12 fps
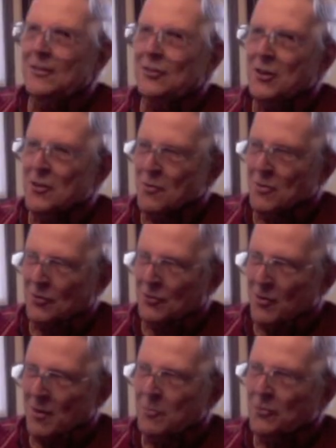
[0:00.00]
sent her a
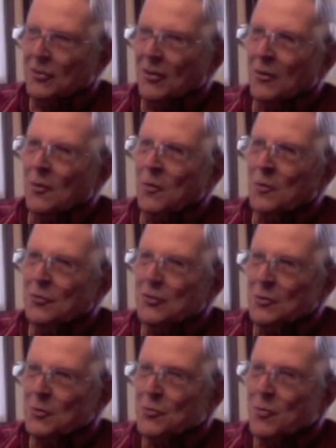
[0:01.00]
script, so she
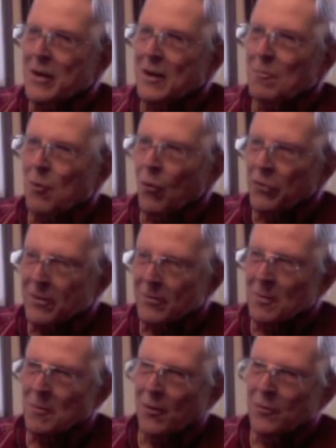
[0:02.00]
was reading both of
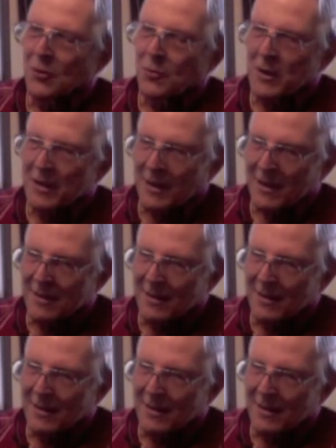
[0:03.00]
them over the weekend,